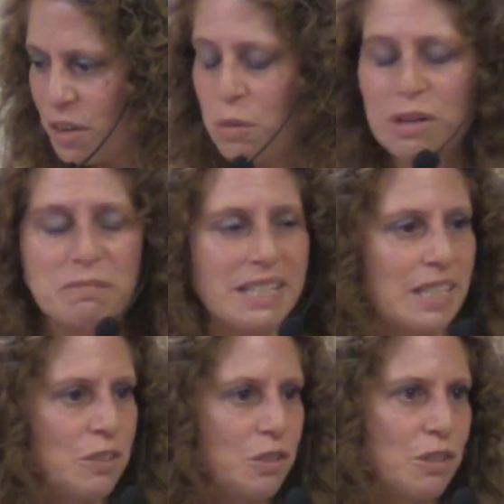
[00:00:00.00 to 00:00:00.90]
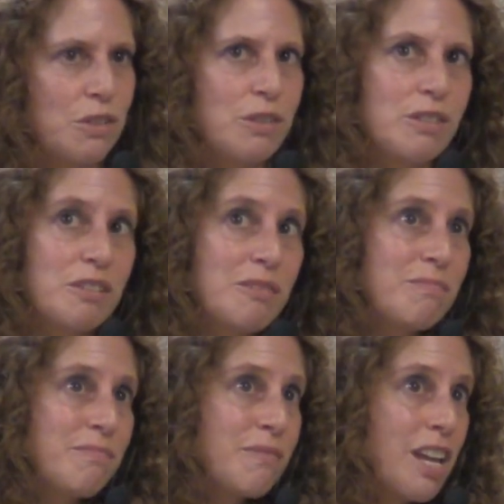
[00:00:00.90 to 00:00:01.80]
One of my sisters,
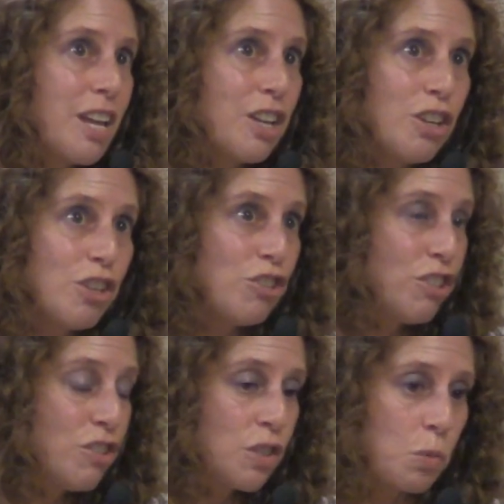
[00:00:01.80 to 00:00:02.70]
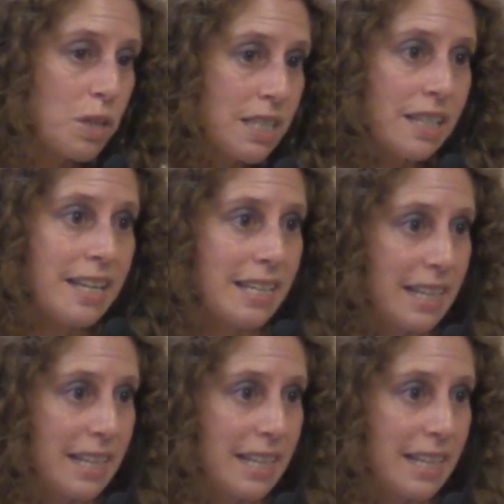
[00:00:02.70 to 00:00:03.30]
she just was like